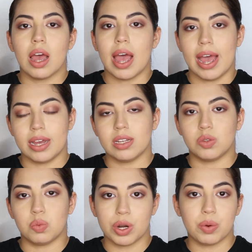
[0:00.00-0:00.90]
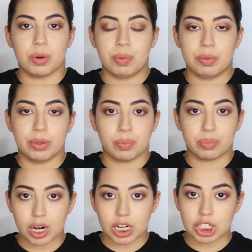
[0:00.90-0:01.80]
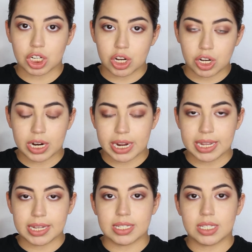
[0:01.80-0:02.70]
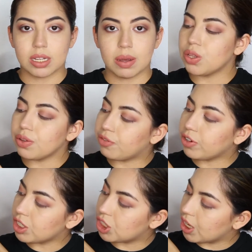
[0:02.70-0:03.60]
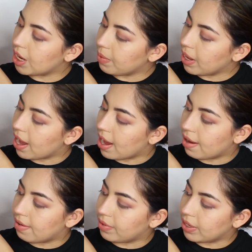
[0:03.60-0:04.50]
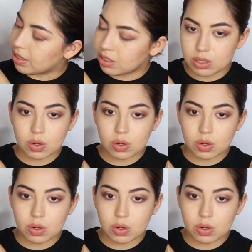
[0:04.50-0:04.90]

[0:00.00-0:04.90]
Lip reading: as what it would be with a brush on your eyes. So the first shade we have is